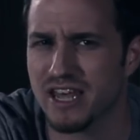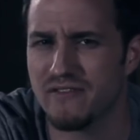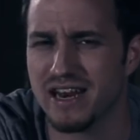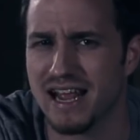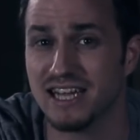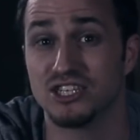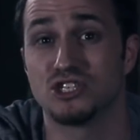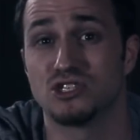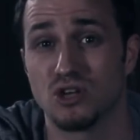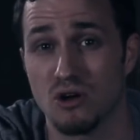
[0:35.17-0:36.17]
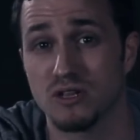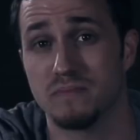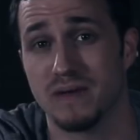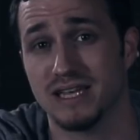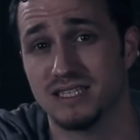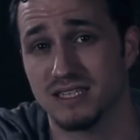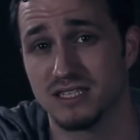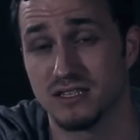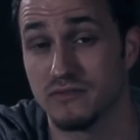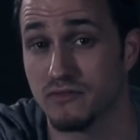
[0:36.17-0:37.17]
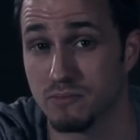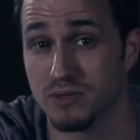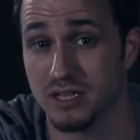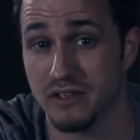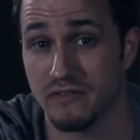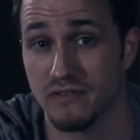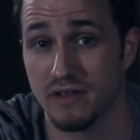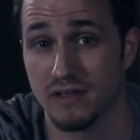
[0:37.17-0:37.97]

given any solid basis for belief.